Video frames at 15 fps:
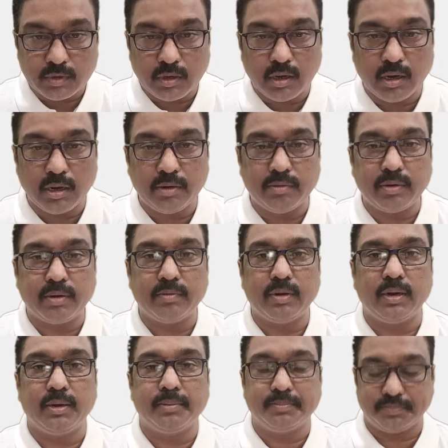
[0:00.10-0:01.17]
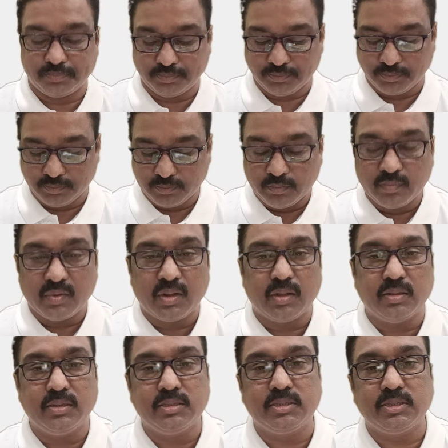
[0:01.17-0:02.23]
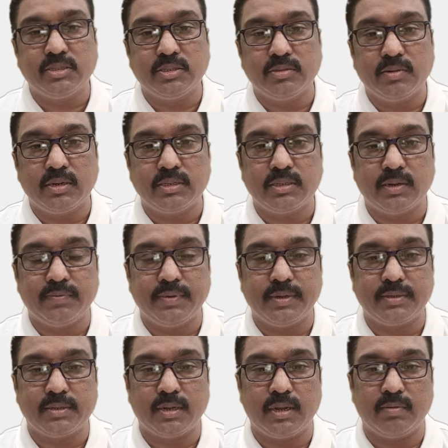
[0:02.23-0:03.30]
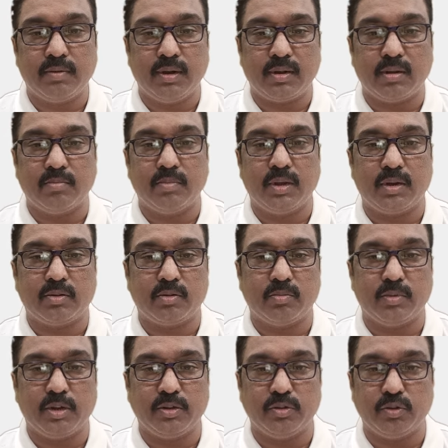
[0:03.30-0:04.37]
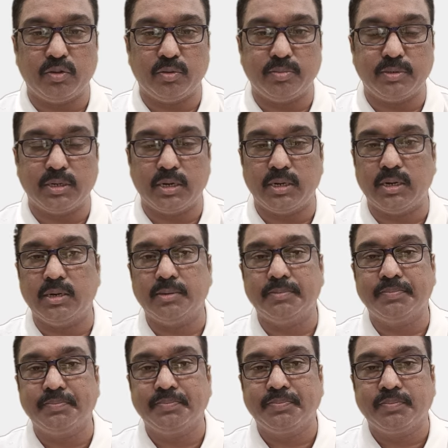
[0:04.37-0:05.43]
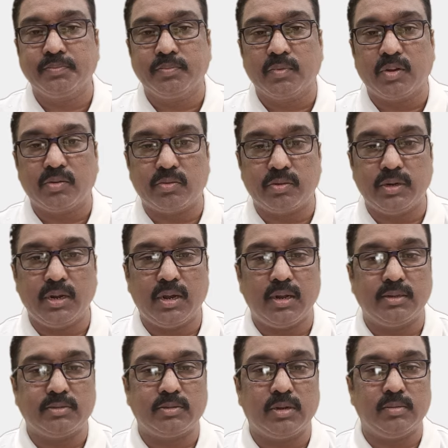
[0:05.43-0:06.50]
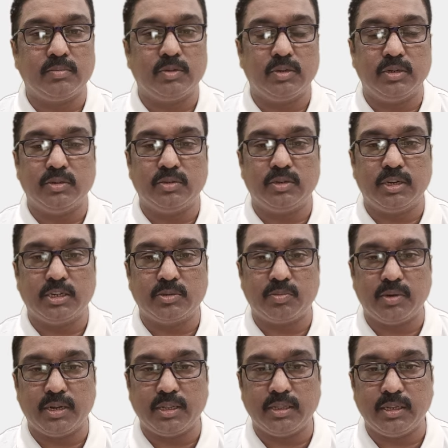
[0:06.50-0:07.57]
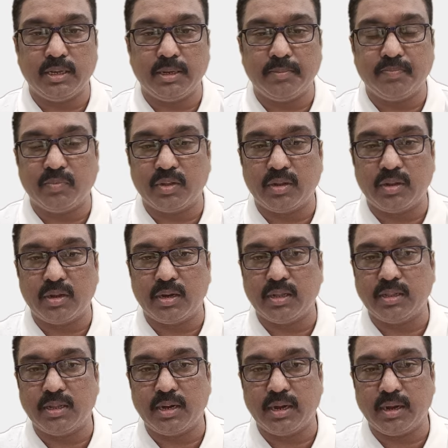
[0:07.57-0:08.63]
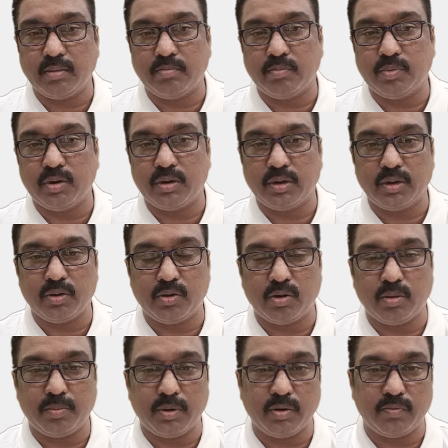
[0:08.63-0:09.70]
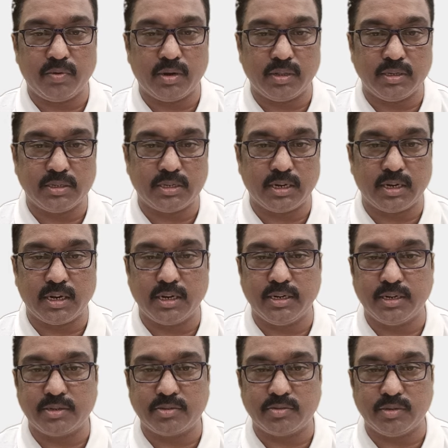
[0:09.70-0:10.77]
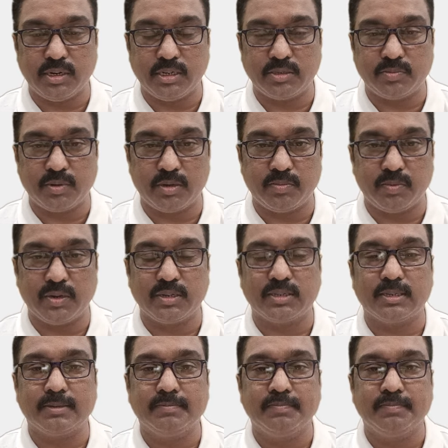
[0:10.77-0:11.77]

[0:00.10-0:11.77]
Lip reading: Hi everyone, this is your Shafeek sir. Welcome back to my YouTube channel. Today also I'm going to explain the another important topic for the second year students purpose.